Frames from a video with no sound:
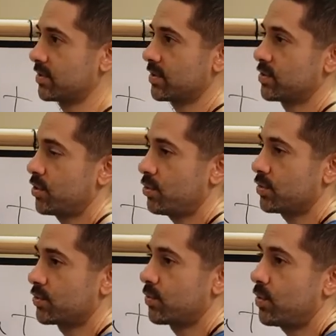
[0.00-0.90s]
or the
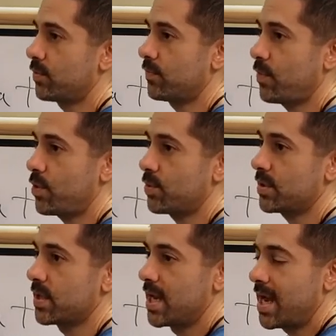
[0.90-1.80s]
shoulders rolled
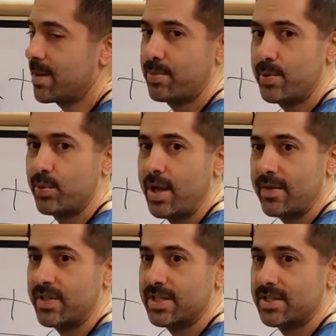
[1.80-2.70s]
forward, and people
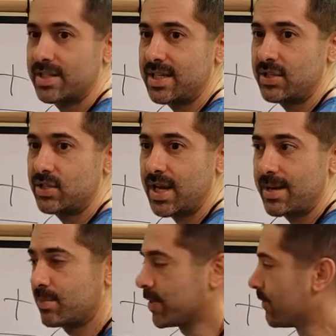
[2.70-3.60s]
have this C shape.